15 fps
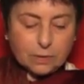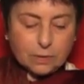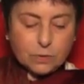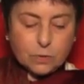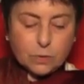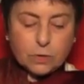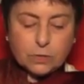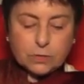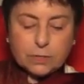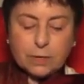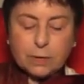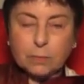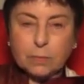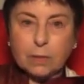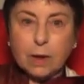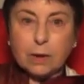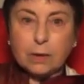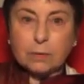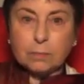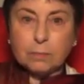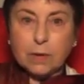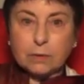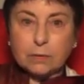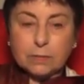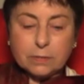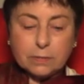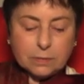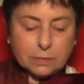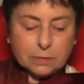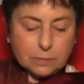Dorsem light melts
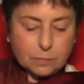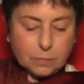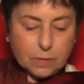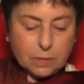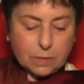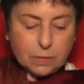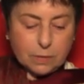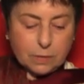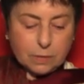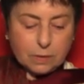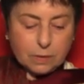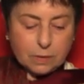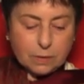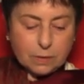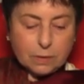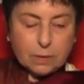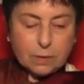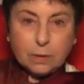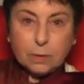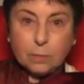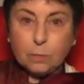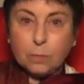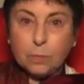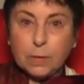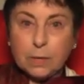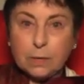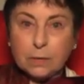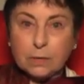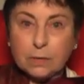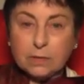into me,
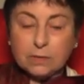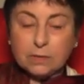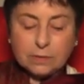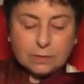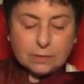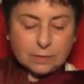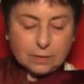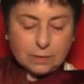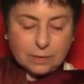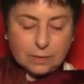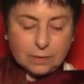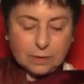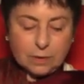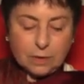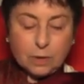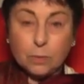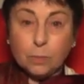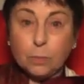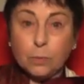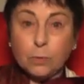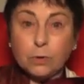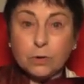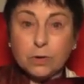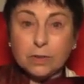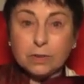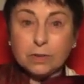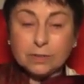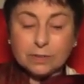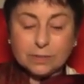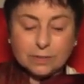beings,
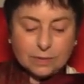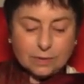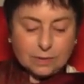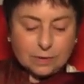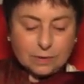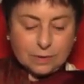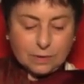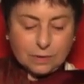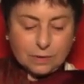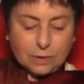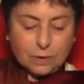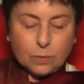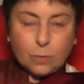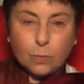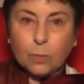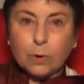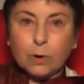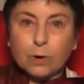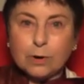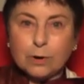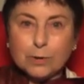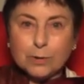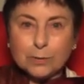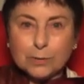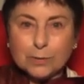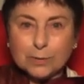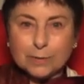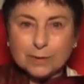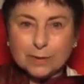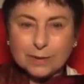Buddhas,
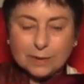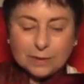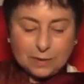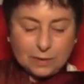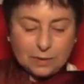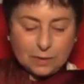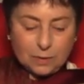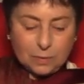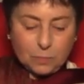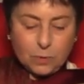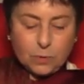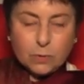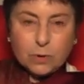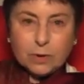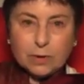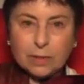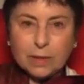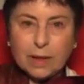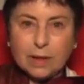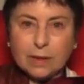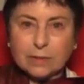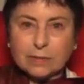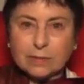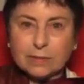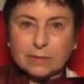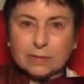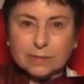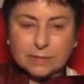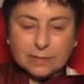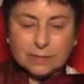worlds, pure
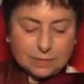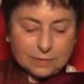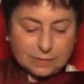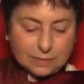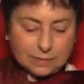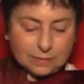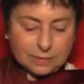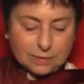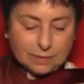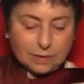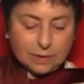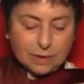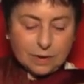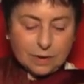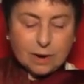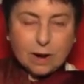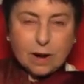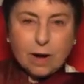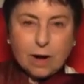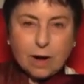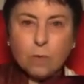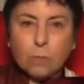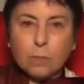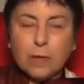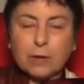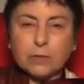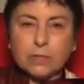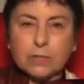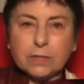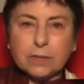lands, all
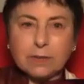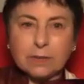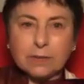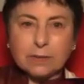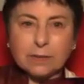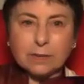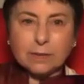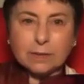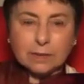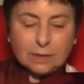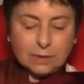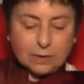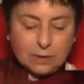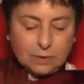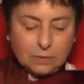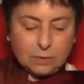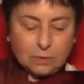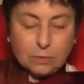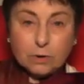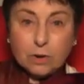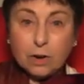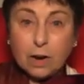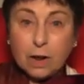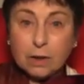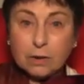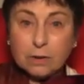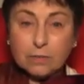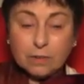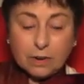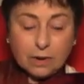melting through the crown
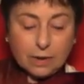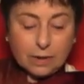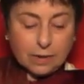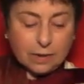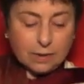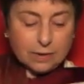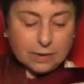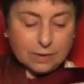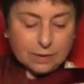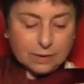of our head